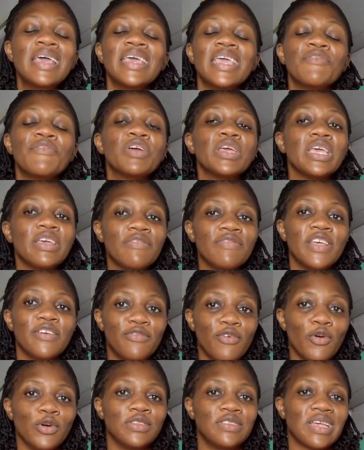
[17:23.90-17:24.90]
Even if the
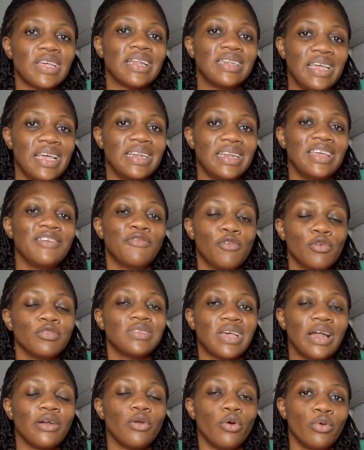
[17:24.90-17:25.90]
funds are there, the funds
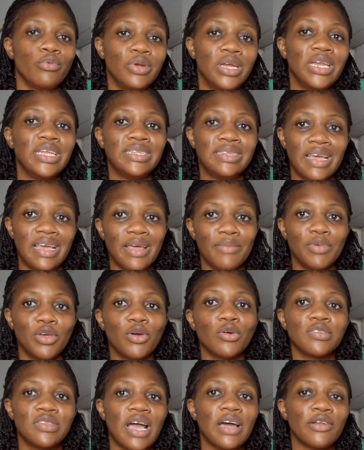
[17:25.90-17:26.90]
are not really there
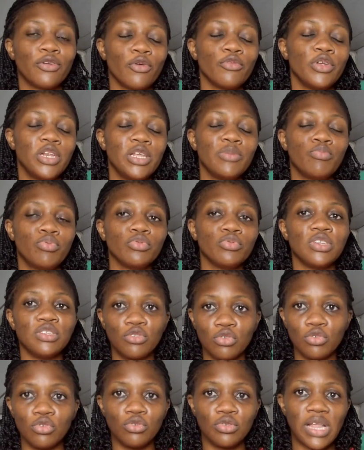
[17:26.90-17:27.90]
because they are not really put
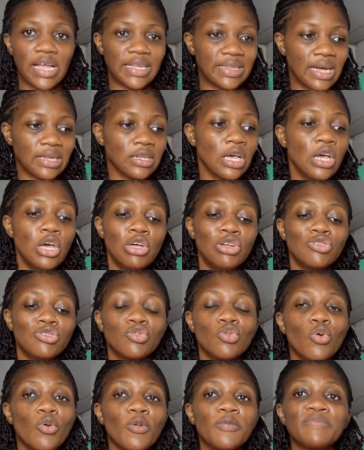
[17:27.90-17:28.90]
into use like that.
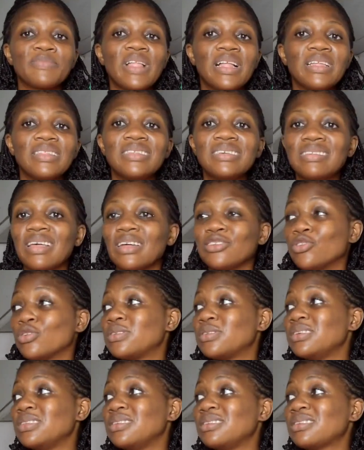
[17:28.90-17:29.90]
So these are
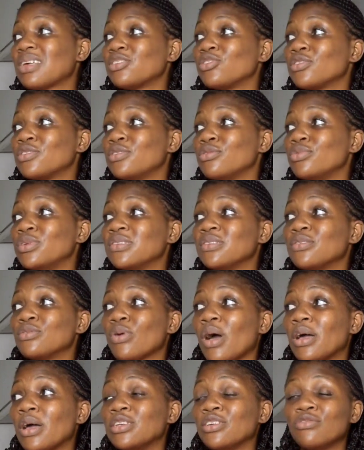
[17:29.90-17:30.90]
just the reasons
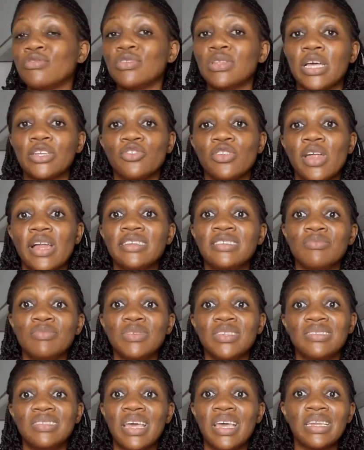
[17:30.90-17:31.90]
why I just feel like journalism
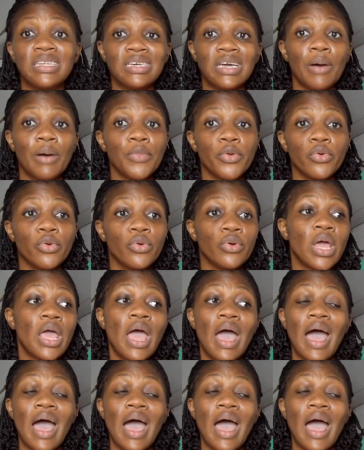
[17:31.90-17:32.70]
is dead in Cameroon.